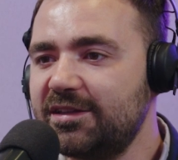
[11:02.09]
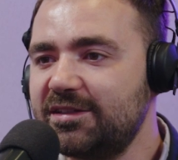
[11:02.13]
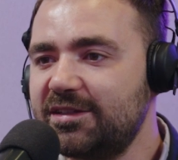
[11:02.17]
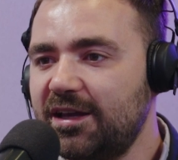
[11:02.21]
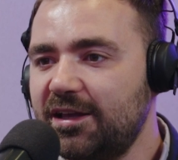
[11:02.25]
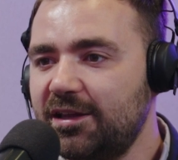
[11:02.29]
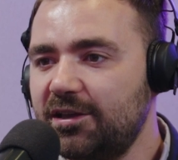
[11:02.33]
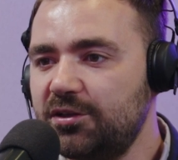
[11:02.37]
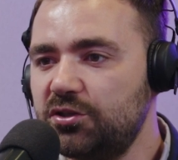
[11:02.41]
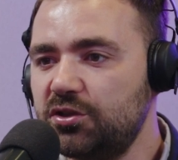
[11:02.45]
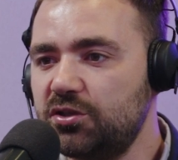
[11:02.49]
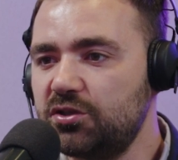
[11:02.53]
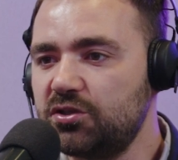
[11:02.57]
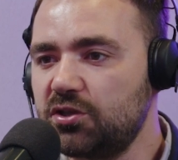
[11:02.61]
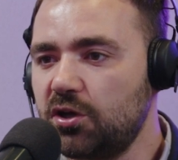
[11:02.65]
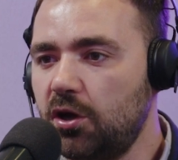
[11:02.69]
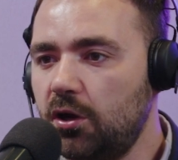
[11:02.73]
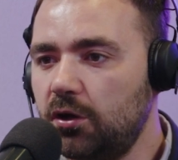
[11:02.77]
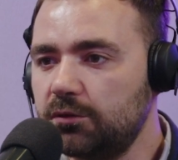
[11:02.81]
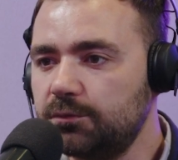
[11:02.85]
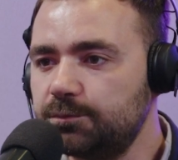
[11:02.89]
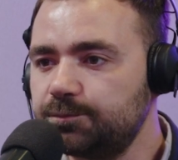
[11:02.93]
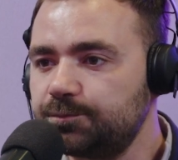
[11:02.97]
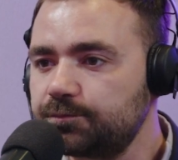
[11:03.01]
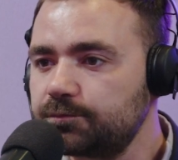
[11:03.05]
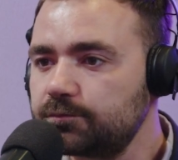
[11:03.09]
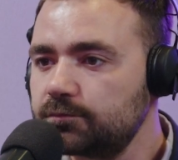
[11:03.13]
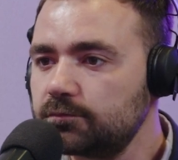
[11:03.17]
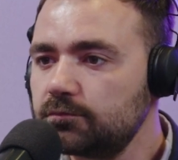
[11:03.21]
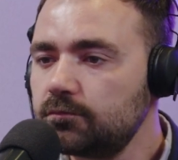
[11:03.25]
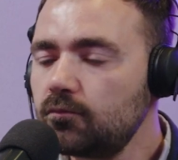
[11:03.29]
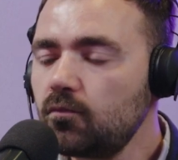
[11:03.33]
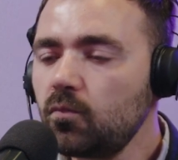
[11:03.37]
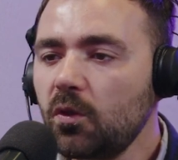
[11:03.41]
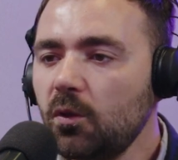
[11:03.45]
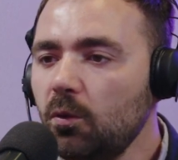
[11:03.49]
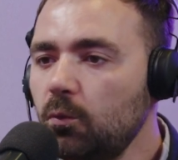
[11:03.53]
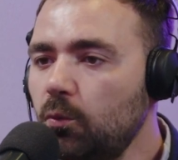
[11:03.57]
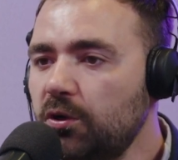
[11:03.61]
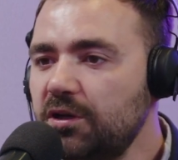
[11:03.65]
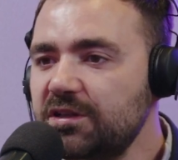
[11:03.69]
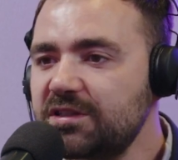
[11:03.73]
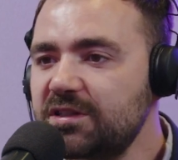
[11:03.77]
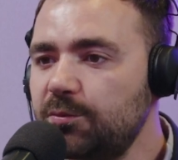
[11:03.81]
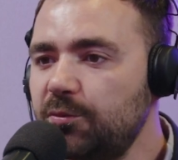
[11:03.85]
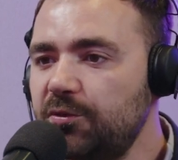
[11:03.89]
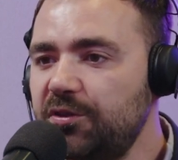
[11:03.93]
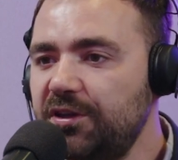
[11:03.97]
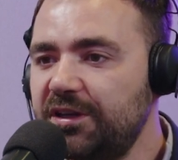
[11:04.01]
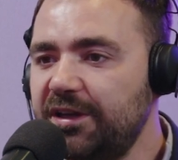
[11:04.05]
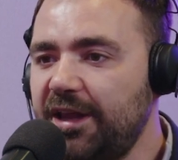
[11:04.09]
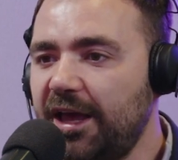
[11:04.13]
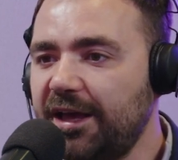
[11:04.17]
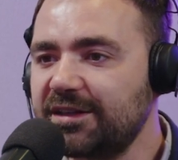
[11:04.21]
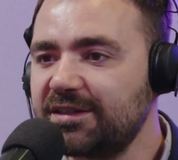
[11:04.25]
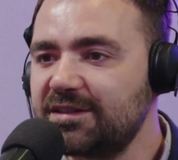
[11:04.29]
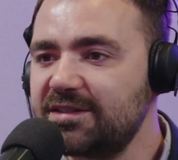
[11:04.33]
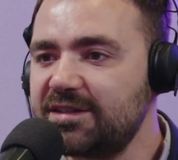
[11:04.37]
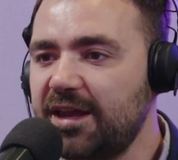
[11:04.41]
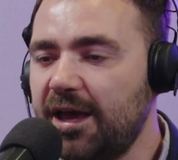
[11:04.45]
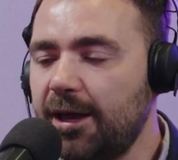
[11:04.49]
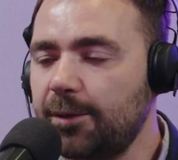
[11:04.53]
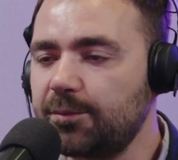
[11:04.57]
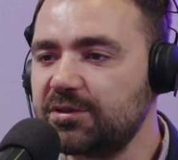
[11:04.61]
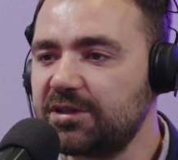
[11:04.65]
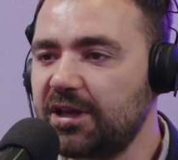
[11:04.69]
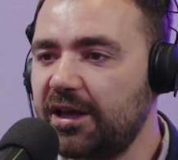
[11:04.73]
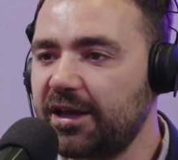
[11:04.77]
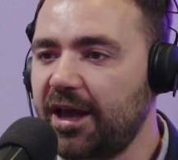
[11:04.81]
intelligence on, what are some of the next steps?